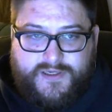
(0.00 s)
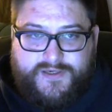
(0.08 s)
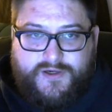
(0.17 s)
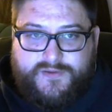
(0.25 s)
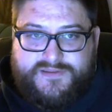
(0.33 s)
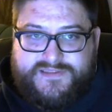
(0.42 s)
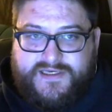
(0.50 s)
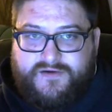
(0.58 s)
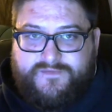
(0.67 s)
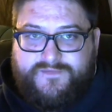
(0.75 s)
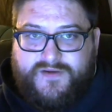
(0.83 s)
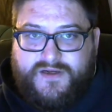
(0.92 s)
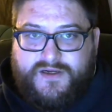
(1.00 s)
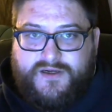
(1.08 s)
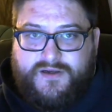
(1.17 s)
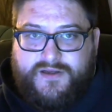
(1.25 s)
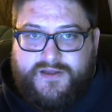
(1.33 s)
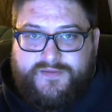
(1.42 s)
I know he's out of
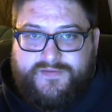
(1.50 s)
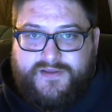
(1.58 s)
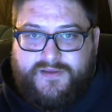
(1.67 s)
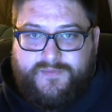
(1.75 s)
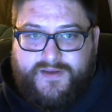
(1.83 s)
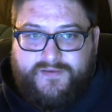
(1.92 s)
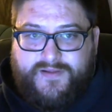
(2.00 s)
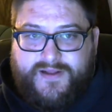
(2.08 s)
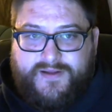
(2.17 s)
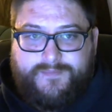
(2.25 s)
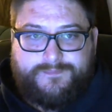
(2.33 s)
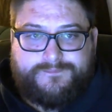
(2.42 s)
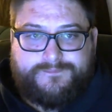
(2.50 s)
the MMA lab.